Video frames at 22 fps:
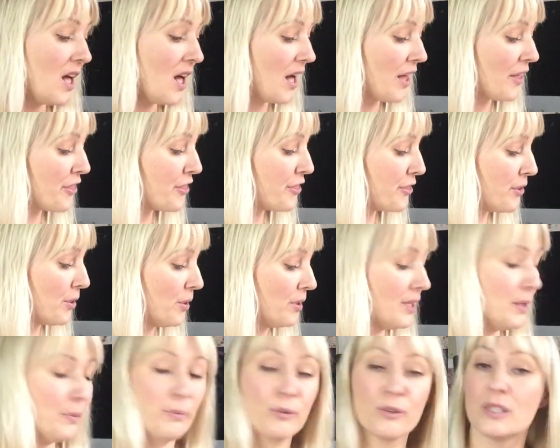a
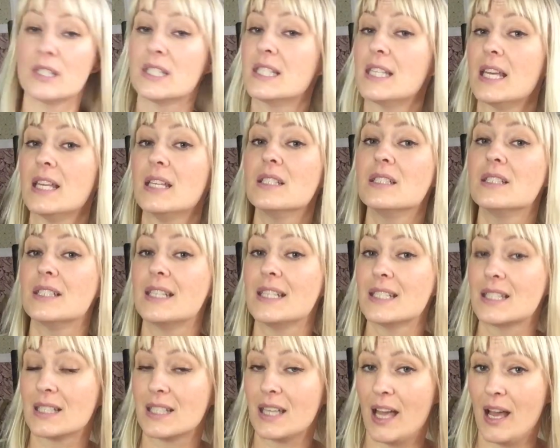30%
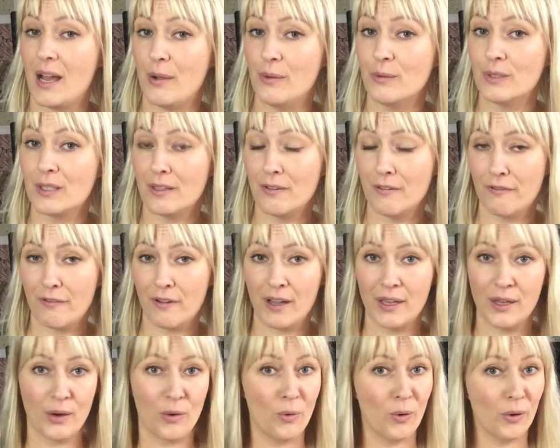discount if
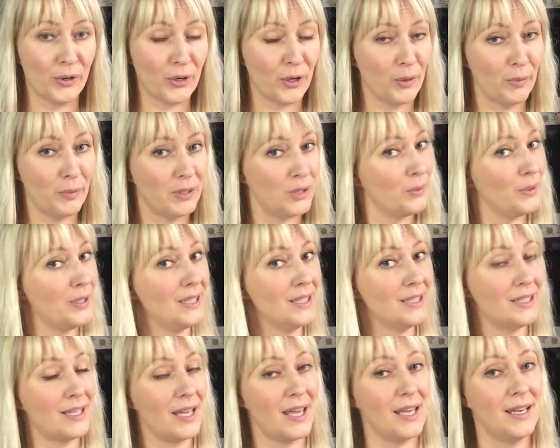I order
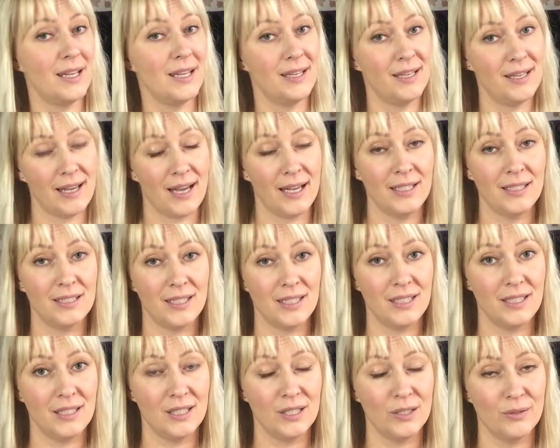between 10 and
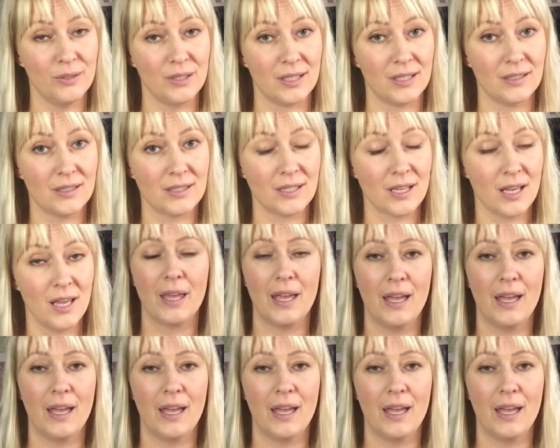19 units,